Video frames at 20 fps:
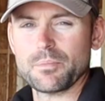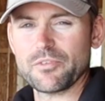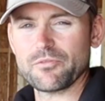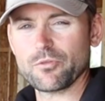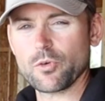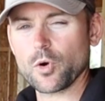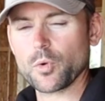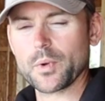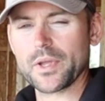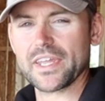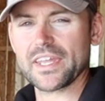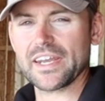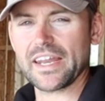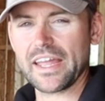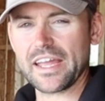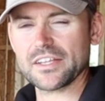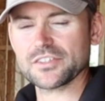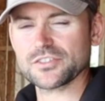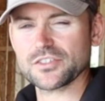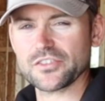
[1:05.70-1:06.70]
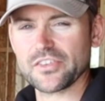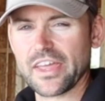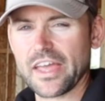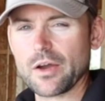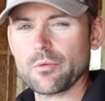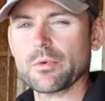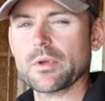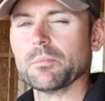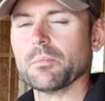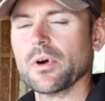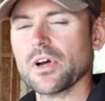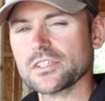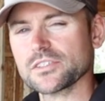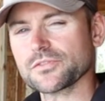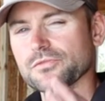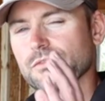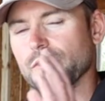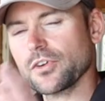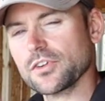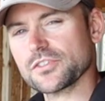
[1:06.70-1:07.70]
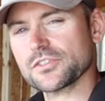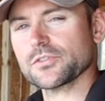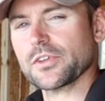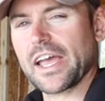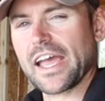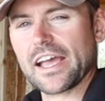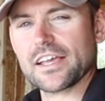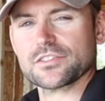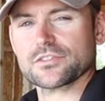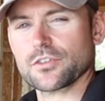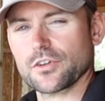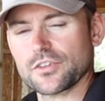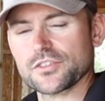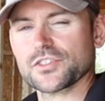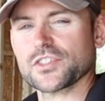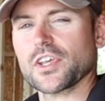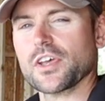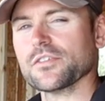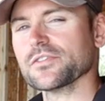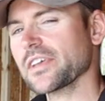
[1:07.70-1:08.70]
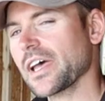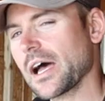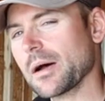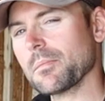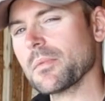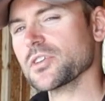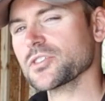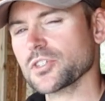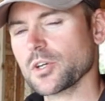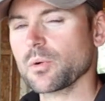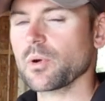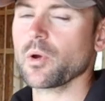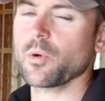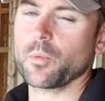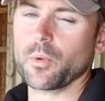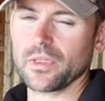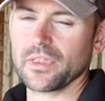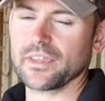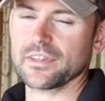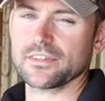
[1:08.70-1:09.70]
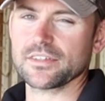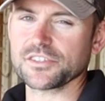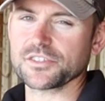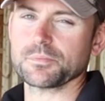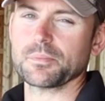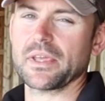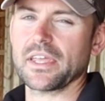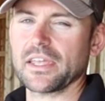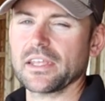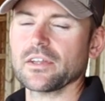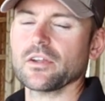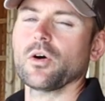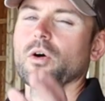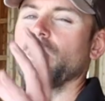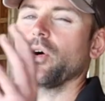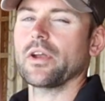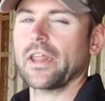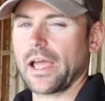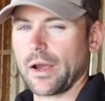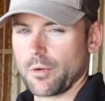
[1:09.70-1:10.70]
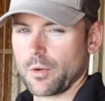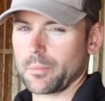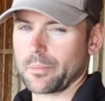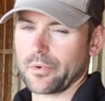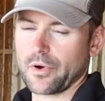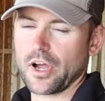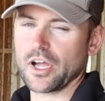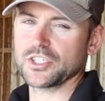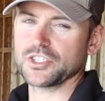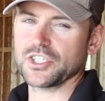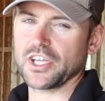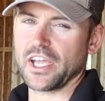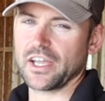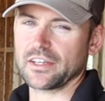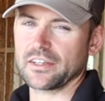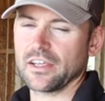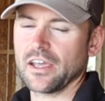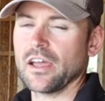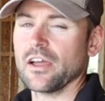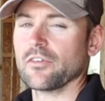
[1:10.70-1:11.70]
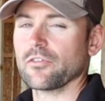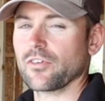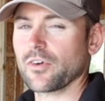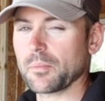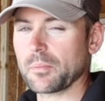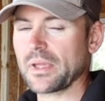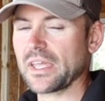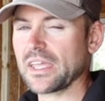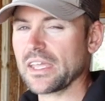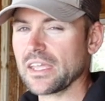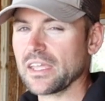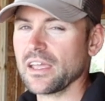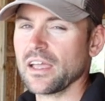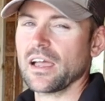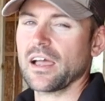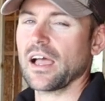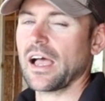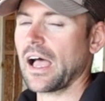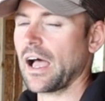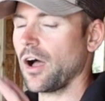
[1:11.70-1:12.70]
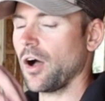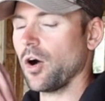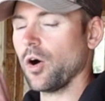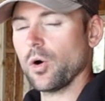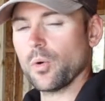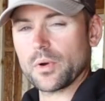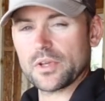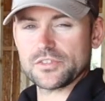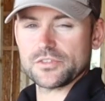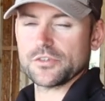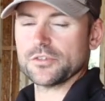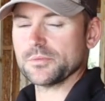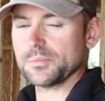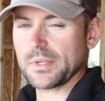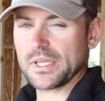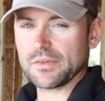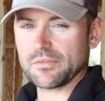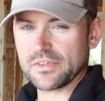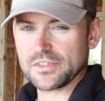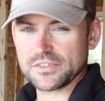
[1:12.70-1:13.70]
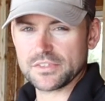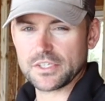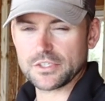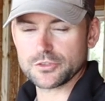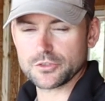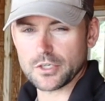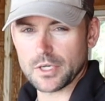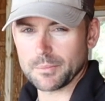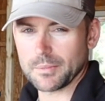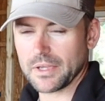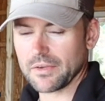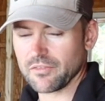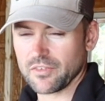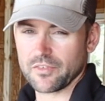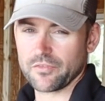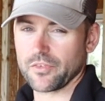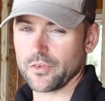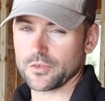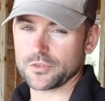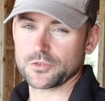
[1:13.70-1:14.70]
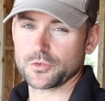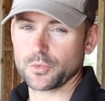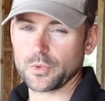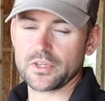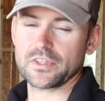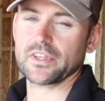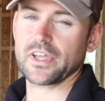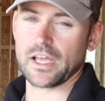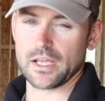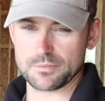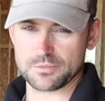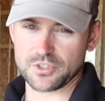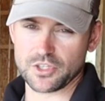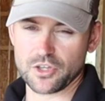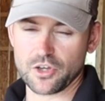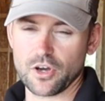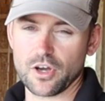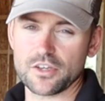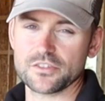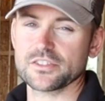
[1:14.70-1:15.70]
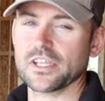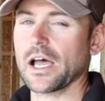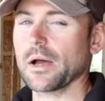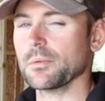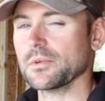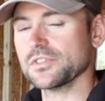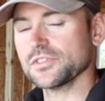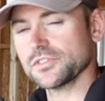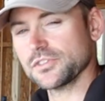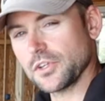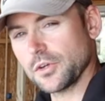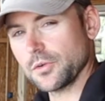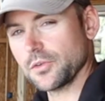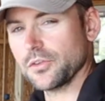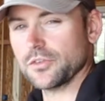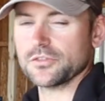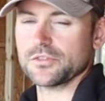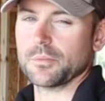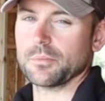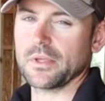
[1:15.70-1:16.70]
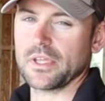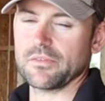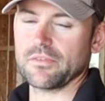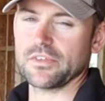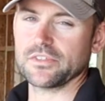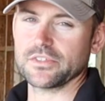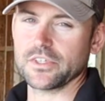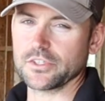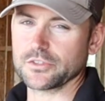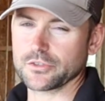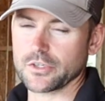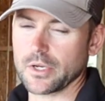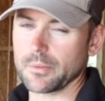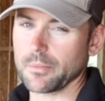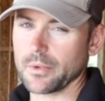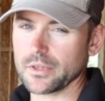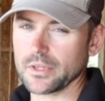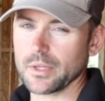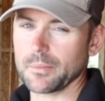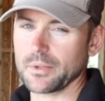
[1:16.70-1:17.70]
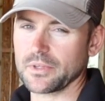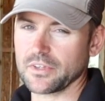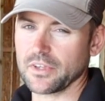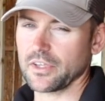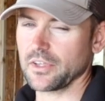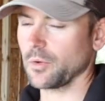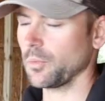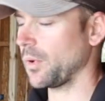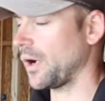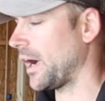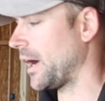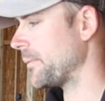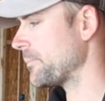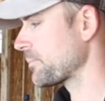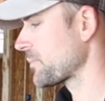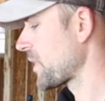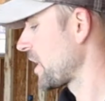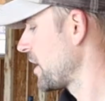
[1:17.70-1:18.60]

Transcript: Before we can answer that, we must first ask ourselves, how much are we willing to spend on our project? For me, I always use P V C trim. Even if it was three times the cost, I would still use the P V C trim. Let me tell you why.